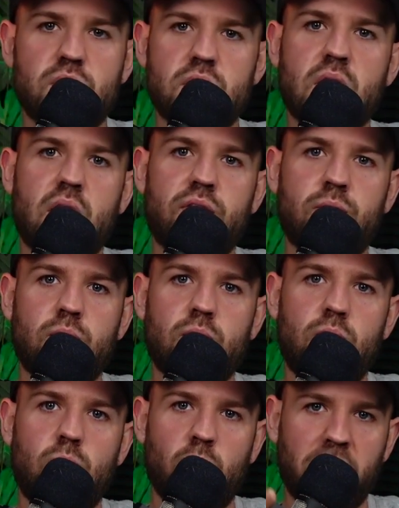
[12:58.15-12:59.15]
as if
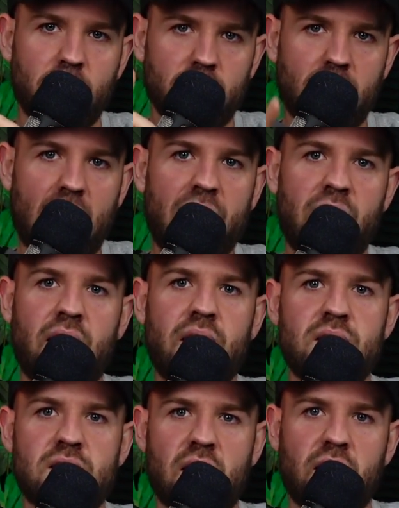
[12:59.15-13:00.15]
we could die at
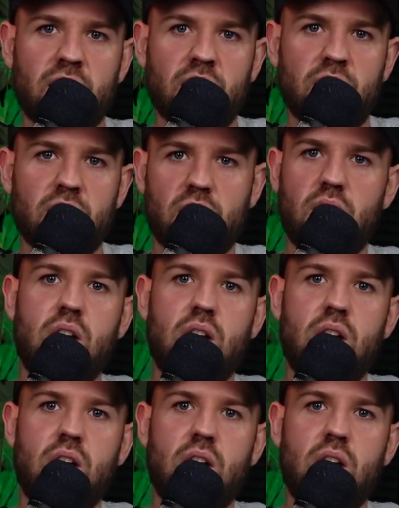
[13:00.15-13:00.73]
any second.